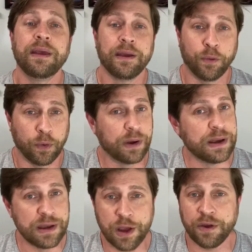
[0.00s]
We're
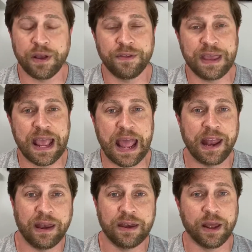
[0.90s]
nearing the
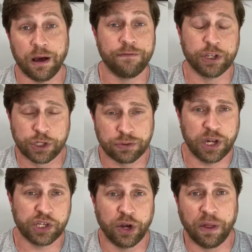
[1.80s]
end of the
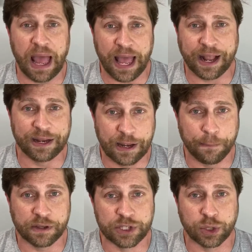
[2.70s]
traditional
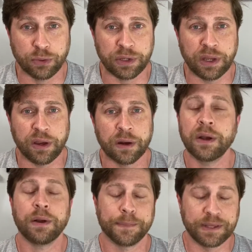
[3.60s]
academic school year,
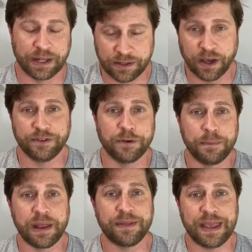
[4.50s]
but that doesn't
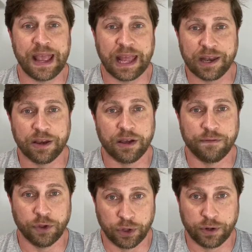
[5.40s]
mean the end of
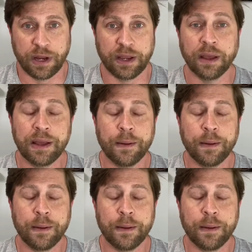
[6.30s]
learning.